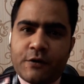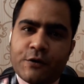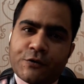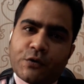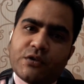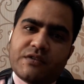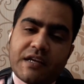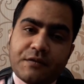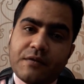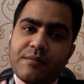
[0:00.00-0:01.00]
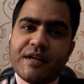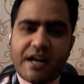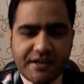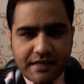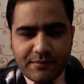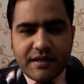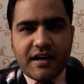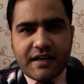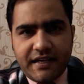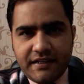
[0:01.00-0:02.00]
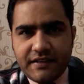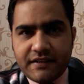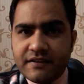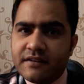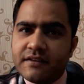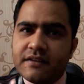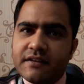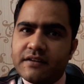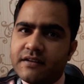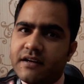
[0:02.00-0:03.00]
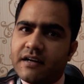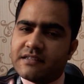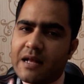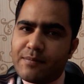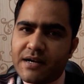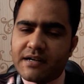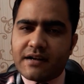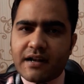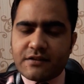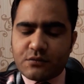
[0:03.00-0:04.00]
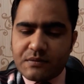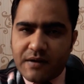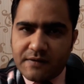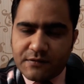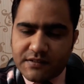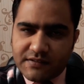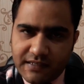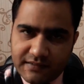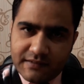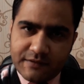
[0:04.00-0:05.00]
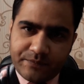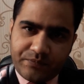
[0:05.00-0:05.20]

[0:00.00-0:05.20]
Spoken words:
So the cess will be creditable again. A separate return has to be filed for the cess.